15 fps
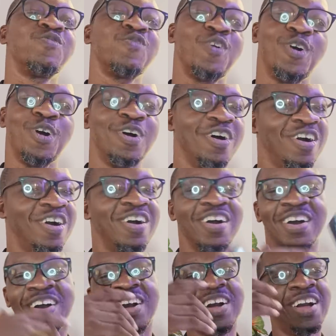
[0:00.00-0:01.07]

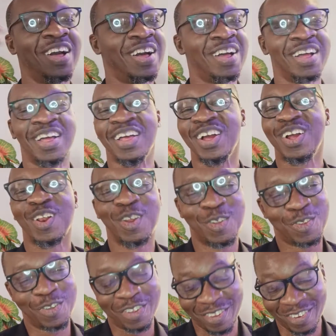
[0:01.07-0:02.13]
for
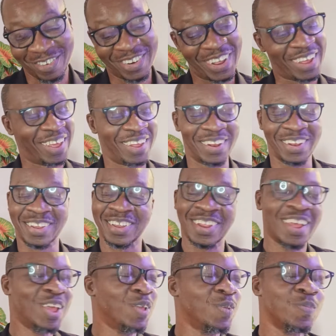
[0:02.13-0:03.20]
close to 2 decades,
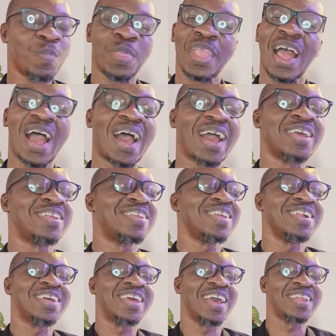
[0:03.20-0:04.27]
I
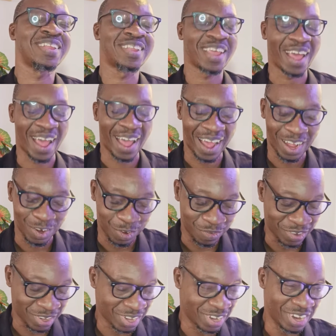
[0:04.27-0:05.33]
still get tired
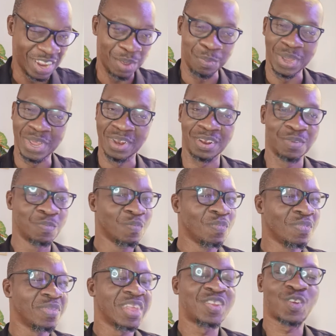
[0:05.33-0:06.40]
of
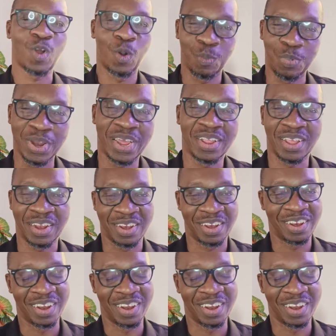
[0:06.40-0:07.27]
these complicated